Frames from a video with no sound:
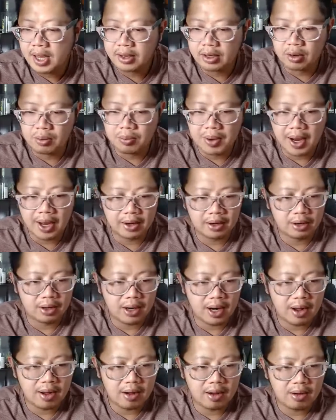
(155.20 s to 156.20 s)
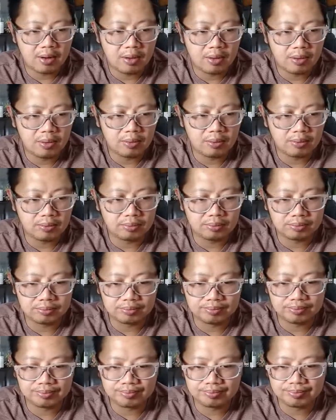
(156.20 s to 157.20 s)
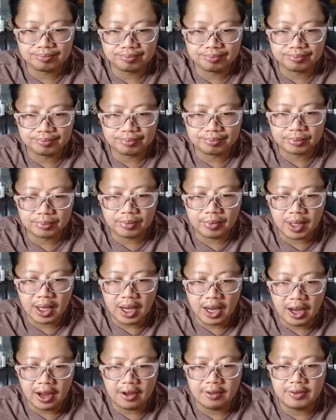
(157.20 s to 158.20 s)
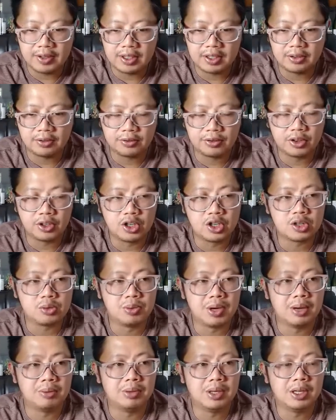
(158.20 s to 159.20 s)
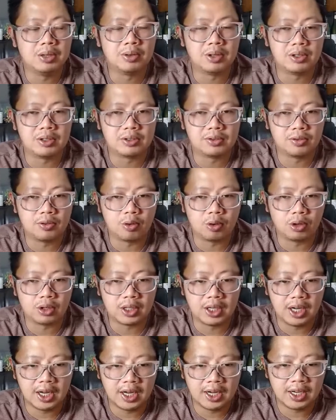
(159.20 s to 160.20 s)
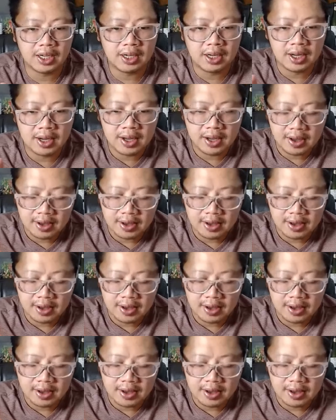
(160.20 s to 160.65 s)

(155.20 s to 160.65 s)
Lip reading: no matter how heavy the footage may be, whether it's 4K,